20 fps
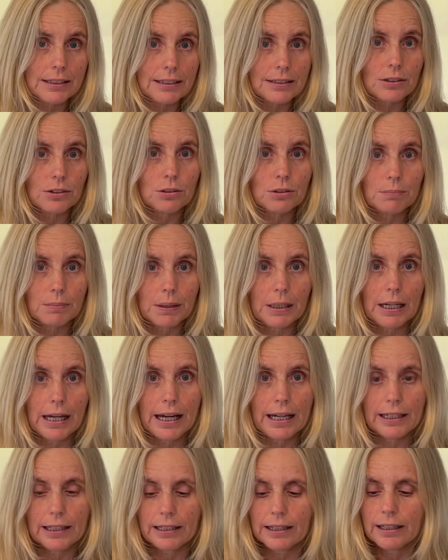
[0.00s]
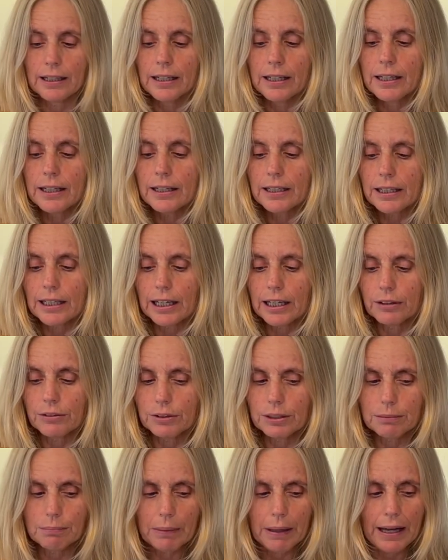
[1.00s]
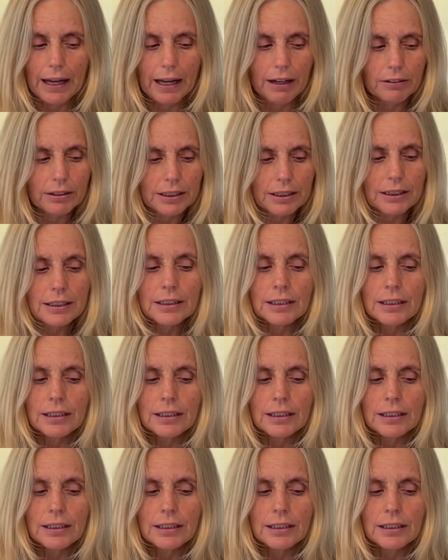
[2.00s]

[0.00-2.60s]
soup by adding curry powder.